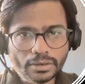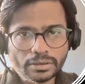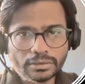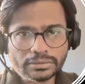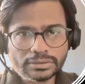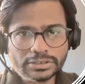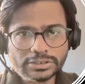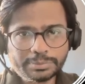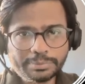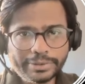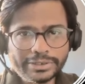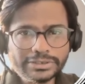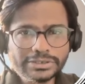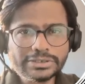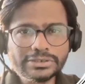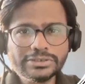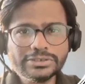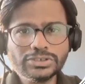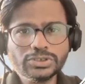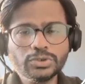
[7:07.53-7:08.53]
this
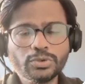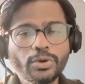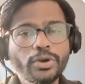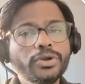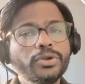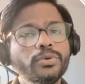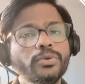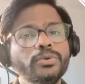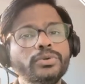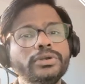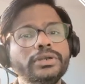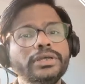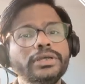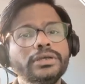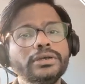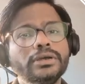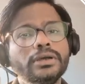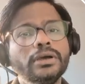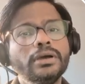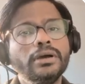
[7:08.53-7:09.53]
pension is not
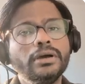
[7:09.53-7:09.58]
only